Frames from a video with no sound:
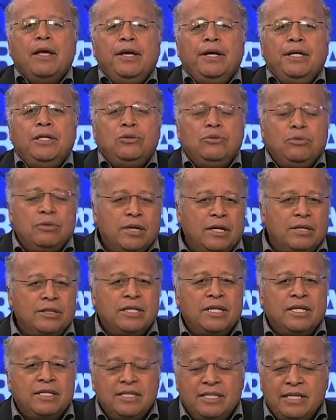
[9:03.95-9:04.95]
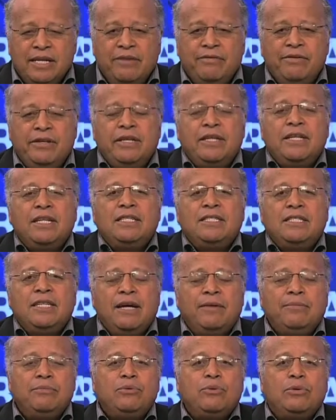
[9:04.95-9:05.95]
In 2007, an
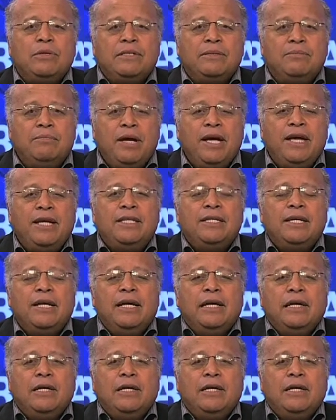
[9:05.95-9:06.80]
attempt was made